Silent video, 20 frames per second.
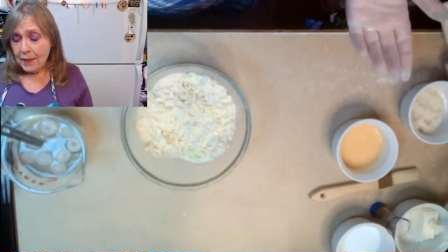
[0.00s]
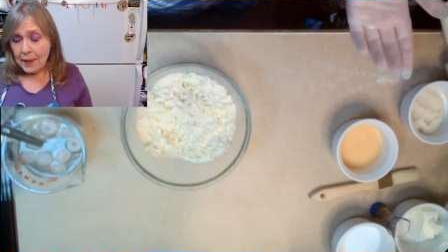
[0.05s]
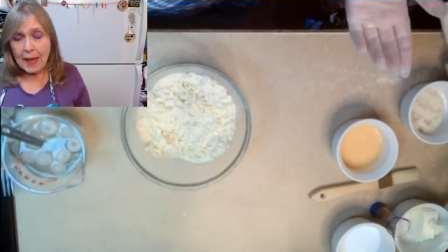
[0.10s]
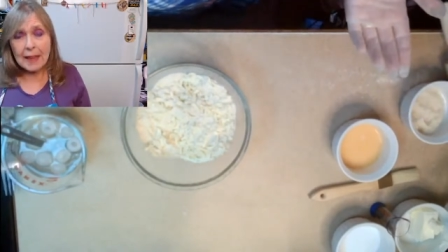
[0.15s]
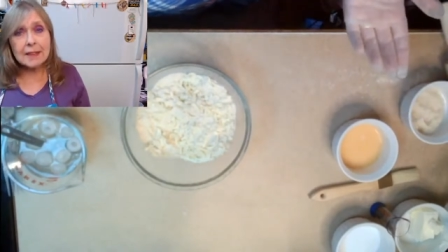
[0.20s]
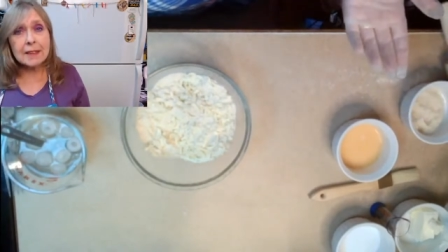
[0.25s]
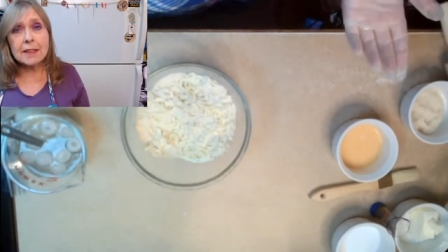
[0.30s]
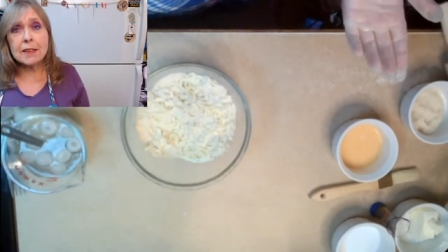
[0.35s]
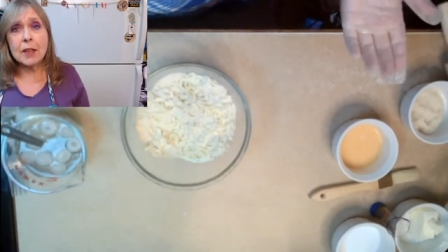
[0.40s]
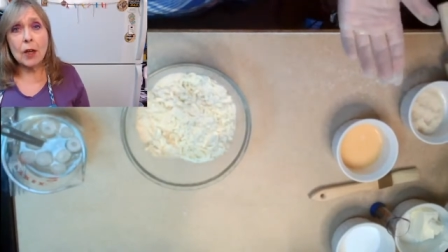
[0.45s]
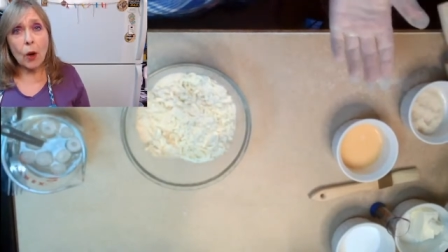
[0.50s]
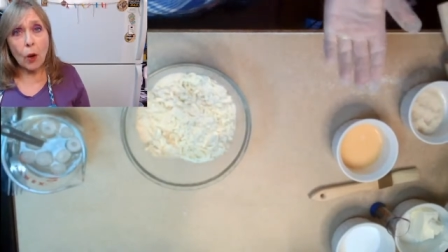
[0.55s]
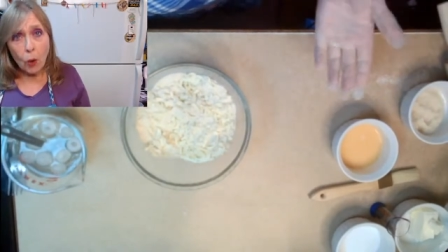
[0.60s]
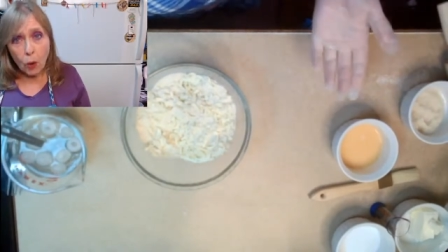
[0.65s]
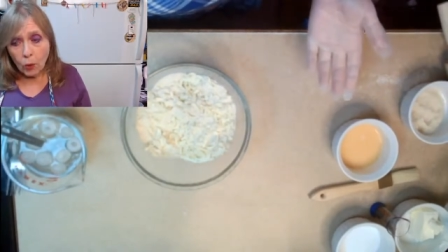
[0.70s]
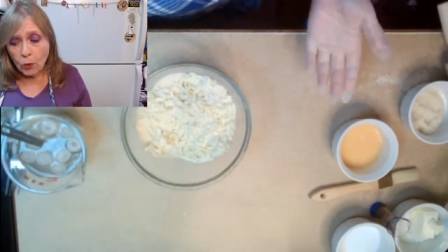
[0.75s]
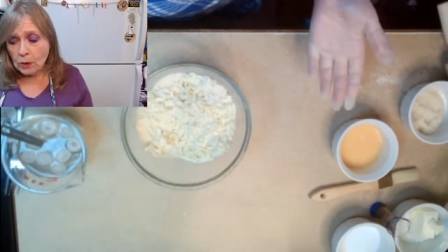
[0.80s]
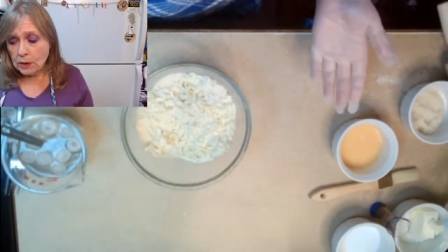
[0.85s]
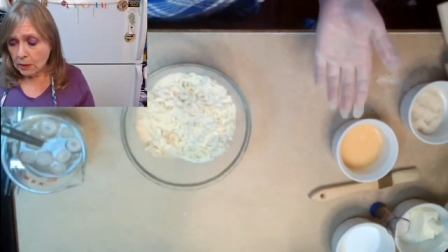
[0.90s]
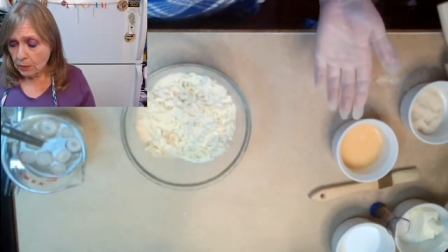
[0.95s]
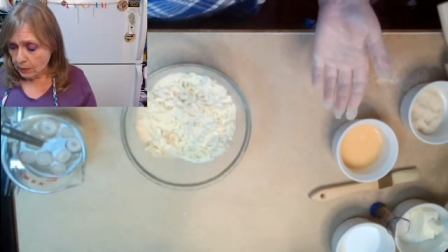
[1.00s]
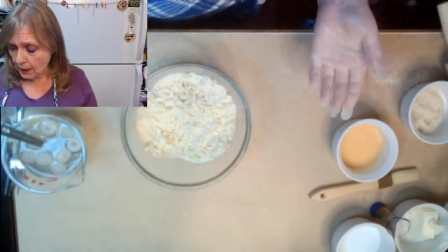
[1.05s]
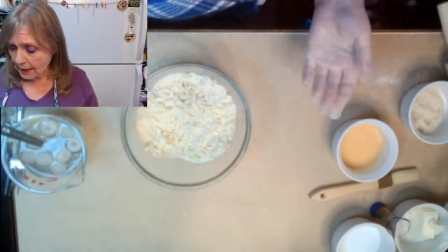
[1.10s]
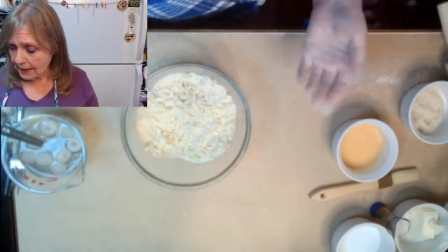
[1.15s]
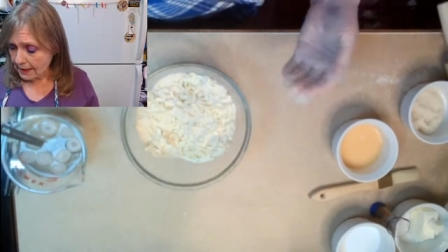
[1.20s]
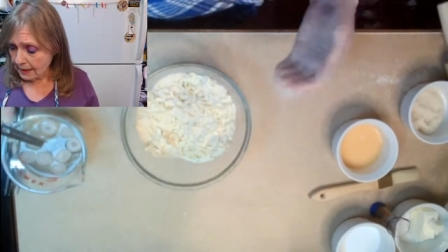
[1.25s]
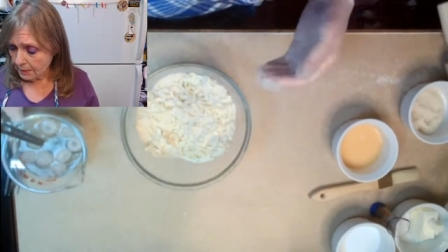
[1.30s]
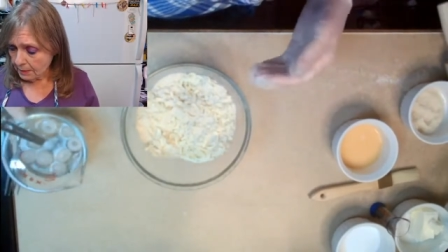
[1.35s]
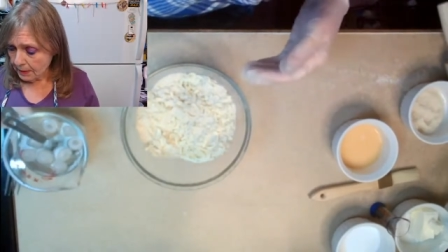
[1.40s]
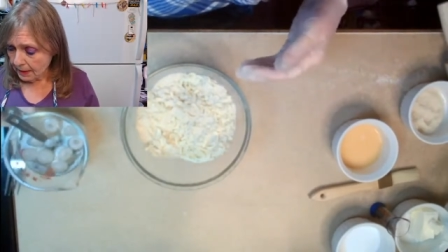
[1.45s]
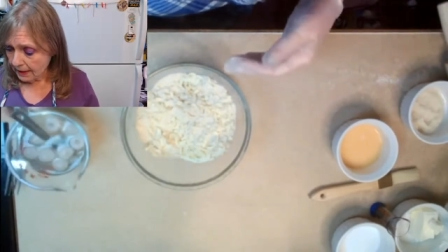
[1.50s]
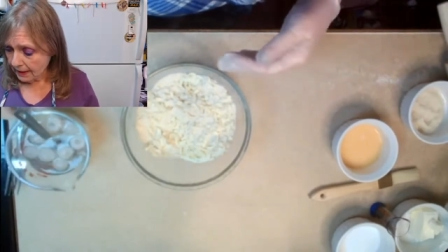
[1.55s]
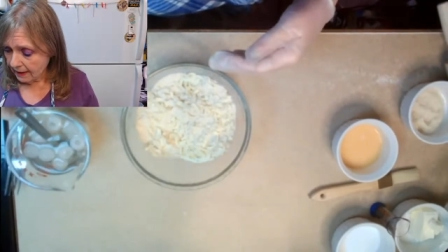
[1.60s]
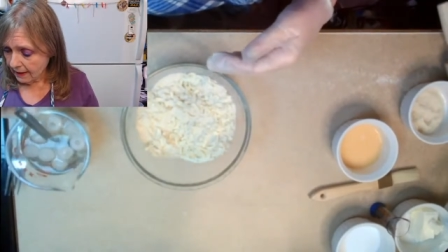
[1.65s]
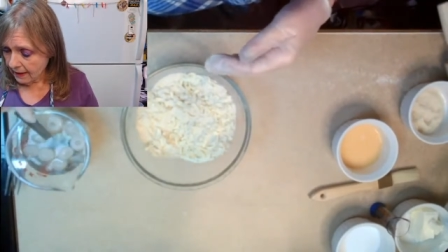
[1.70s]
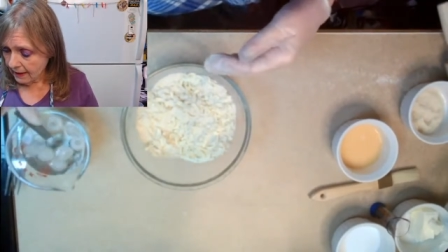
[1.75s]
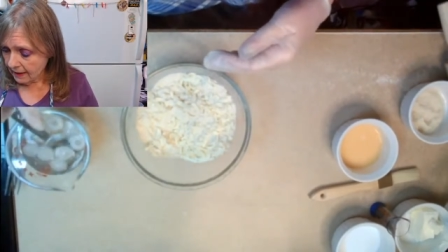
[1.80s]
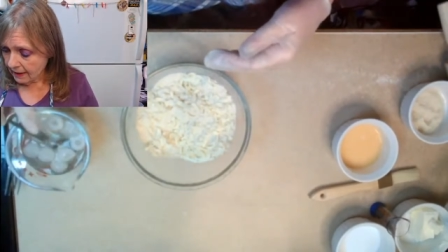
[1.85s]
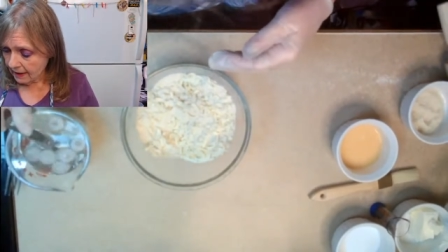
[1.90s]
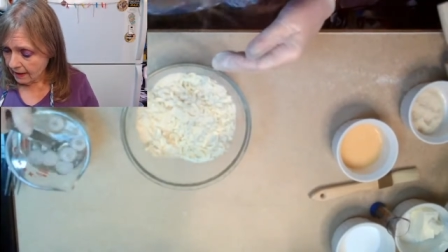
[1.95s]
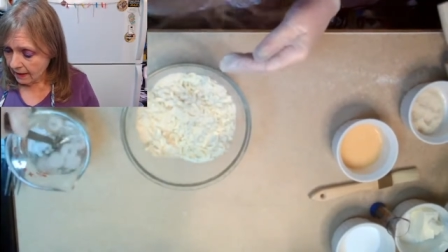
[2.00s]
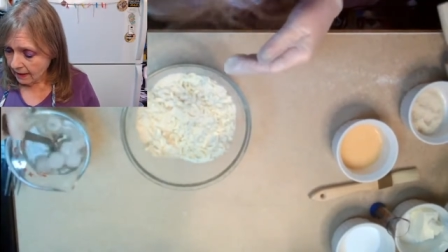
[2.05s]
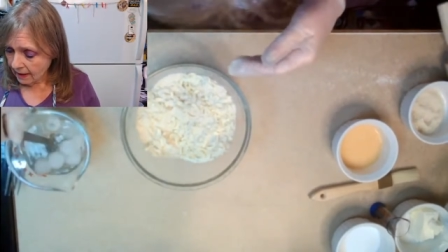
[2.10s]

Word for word: That's the whole recipe.